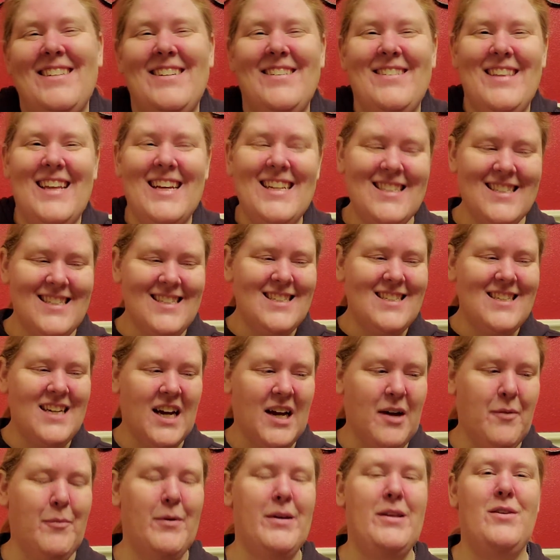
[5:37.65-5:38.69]
That's the
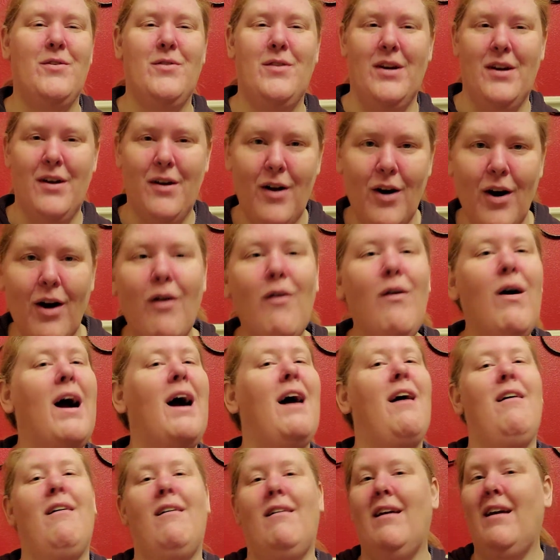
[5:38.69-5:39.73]
time when you can go
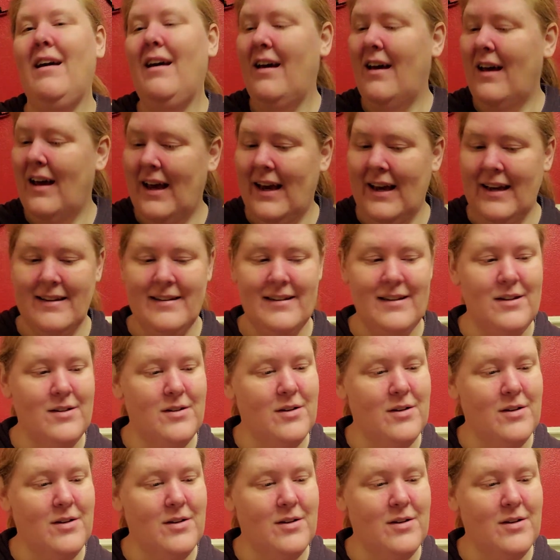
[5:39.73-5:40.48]
out and,